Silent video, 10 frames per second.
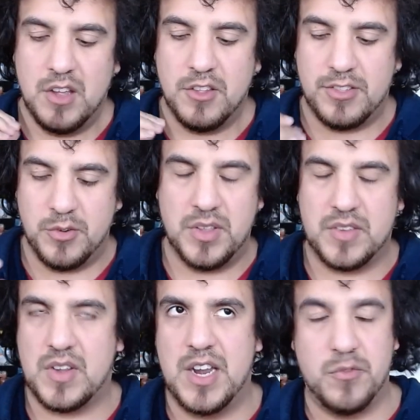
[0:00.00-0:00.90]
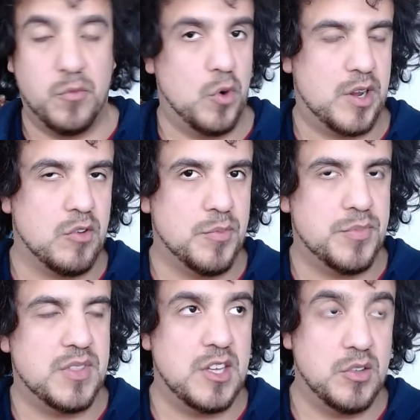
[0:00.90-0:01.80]
through this kind of working group
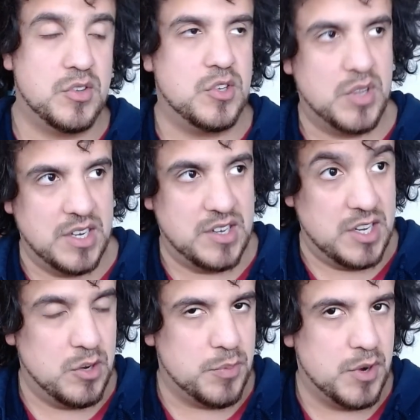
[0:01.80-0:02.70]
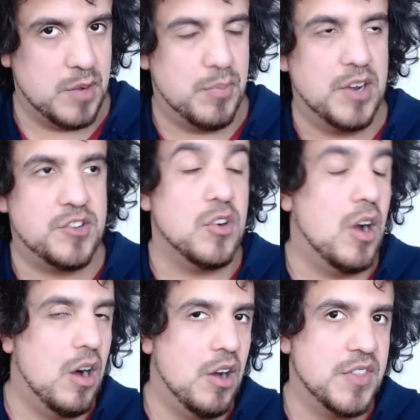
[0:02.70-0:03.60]
that they used to continue putting pressure
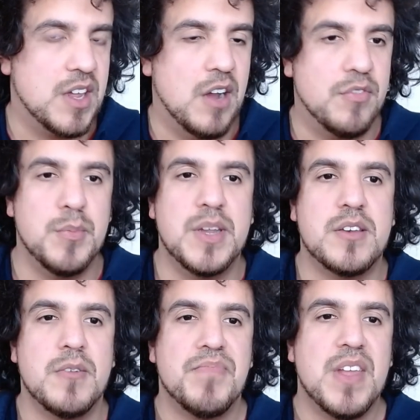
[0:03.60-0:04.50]
on the government.